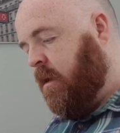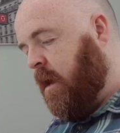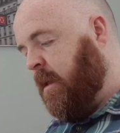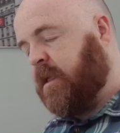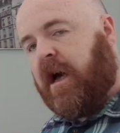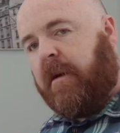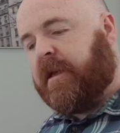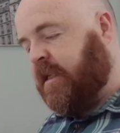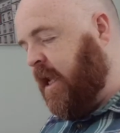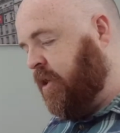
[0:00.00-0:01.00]
And the
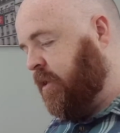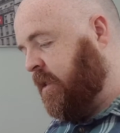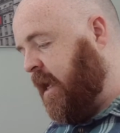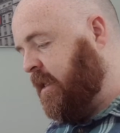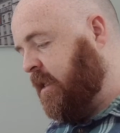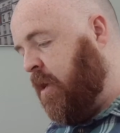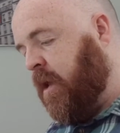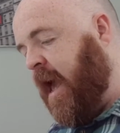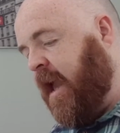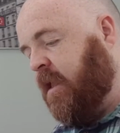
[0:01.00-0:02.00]
psalmist teaches that it's
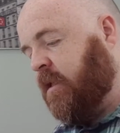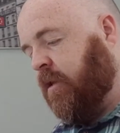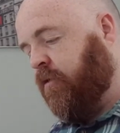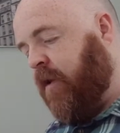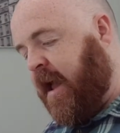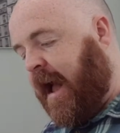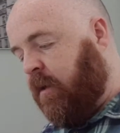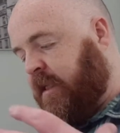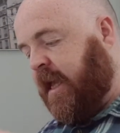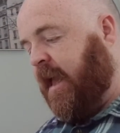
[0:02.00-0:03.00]
okay to cry
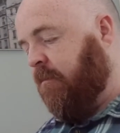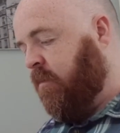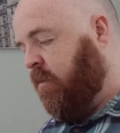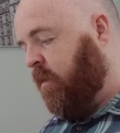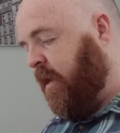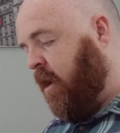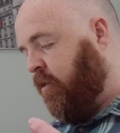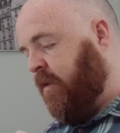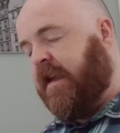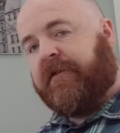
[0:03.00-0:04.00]
out to Him with
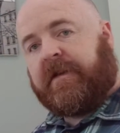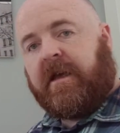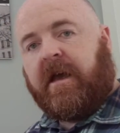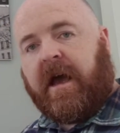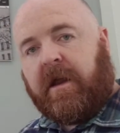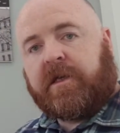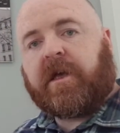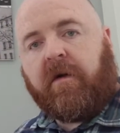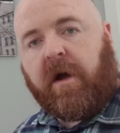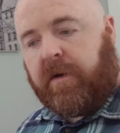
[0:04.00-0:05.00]
our griefs and our
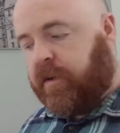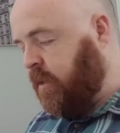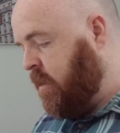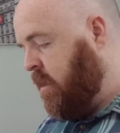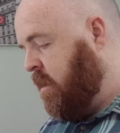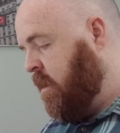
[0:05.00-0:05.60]
sorrows